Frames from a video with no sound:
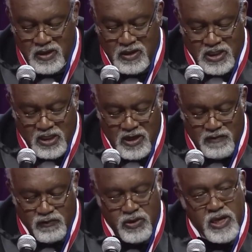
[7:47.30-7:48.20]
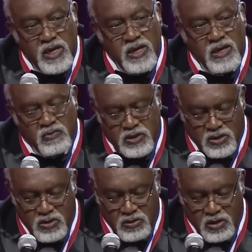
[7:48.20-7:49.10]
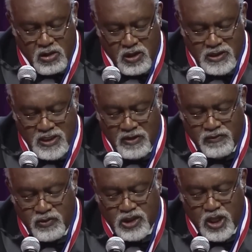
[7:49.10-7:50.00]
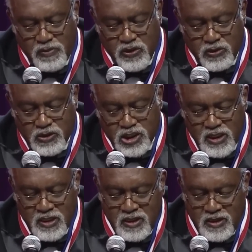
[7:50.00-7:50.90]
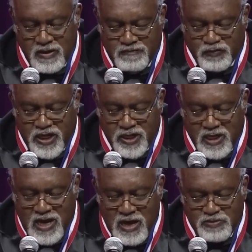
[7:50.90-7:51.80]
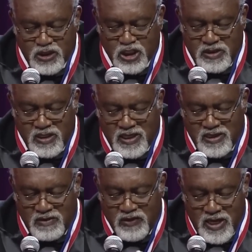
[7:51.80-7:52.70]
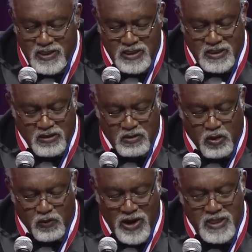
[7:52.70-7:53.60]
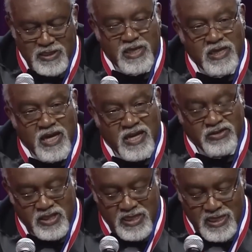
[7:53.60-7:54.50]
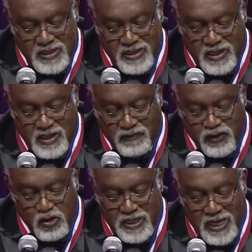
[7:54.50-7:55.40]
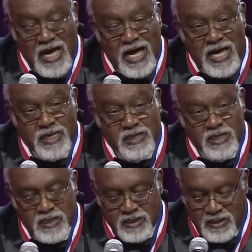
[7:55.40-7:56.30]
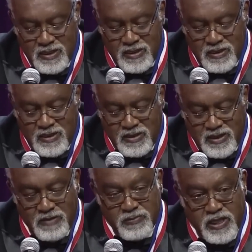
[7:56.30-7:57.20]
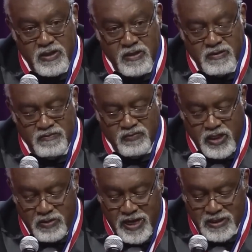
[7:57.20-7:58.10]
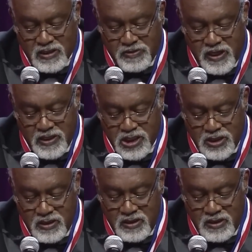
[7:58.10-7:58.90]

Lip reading: Slavery was a Holocaust out of which emerged an accomplishment that advanced the morality and the dignity of humankind, namely emancipation.